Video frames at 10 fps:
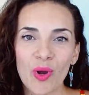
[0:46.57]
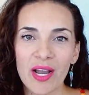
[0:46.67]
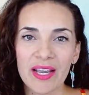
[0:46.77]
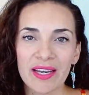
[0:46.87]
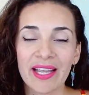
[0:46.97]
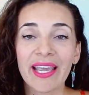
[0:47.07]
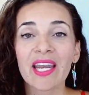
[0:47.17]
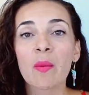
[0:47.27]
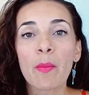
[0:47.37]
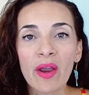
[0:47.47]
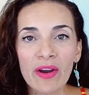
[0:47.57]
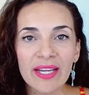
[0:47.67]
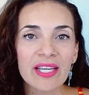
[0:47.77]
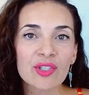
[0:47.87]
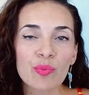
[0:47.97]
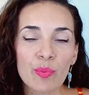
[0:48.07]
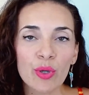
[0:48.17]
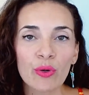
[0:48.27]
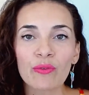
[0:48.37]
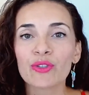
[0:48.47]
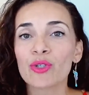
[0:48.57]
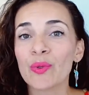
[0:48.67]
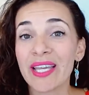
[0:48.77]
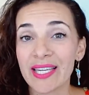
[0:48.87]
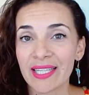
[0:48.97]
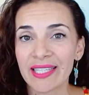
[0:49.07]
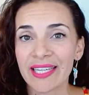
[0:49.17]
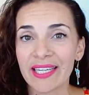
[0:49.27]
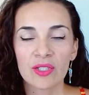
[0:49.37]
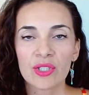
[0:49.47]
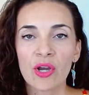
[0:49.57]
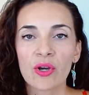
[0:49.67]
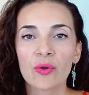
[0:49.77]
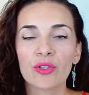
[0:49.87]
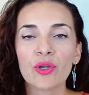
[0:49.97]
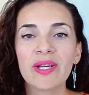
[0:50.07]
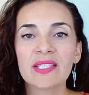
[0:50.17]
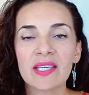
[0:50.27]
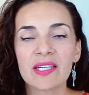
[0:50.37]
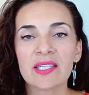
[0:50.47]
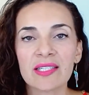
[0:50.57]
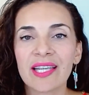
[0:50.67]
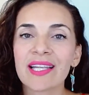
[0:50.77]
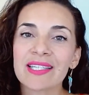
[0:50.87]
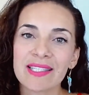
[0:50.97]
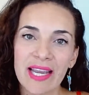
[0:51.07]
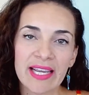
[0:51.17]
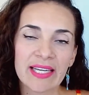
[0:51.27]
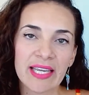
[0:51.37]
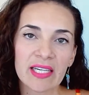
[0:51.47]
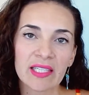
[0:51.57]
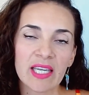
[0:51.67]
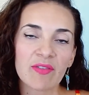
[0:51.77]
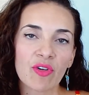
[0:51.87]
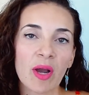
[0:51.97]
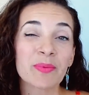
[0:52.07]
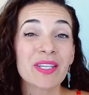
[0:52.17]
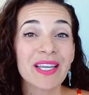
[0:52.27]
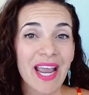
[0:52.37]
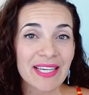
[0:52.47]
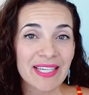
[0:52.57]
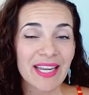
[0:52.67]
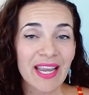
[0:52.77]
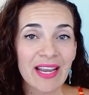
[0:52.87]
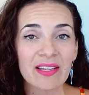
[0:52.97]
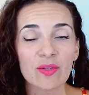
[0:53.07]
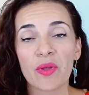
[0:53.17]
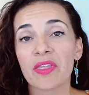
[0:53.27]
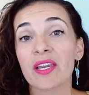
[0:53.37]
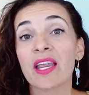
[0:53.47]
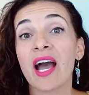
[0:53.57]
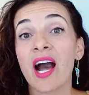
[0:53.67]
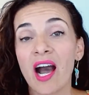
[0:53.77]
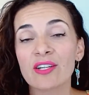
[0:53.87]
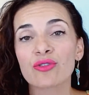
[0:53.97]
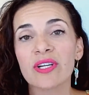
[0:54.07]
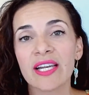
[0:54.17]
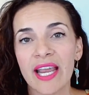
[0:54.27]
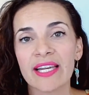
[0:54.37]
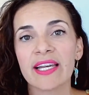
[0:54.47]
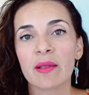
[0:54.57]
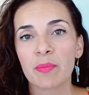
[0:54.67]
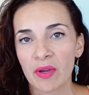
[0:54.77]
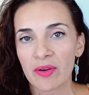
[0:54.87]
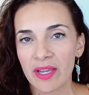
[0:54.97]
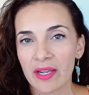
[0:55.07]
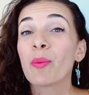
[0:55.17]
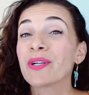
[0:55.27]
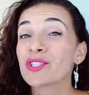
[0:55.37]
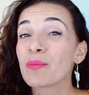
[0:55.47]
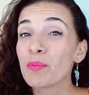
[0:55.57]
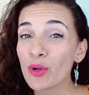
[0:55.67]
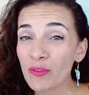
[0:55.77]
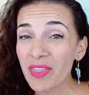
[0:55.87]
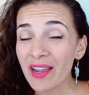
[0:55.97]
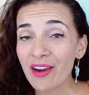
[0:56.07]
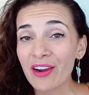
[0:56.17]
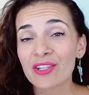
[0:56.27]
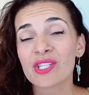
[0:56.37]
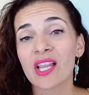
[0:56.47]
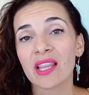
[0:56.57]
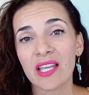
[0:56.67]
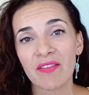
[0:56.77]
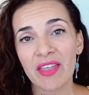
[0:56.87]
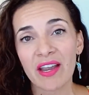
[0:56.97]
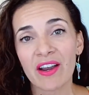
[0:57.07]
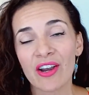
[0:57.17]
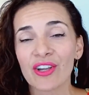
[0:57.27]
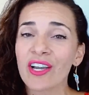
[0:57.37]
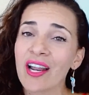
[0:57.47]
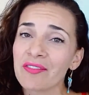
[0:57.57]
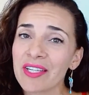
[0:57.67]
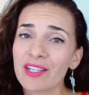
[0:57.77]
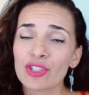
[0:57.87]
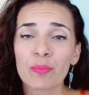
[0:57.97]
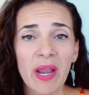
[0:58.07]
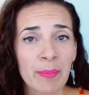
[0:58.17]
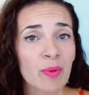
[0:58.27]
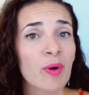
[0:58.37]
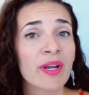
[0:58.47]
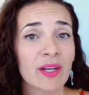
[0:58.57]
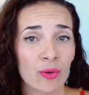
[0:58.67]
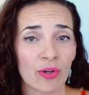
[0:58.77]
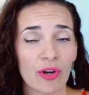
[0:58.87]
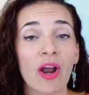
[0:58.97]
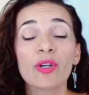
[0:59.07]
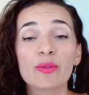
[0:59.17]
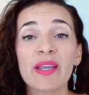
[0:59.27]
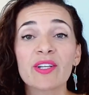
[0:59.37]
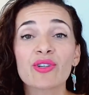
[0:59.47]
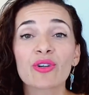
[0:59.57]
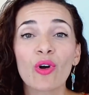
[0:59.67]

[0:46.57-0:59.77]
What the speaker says: 1. Can Americans move to Italy? So US citizens can stay in Italy for up to 90 days within a 180-day period. But to move there, to live there, you're gonna have to get your paperwork in order, which means you're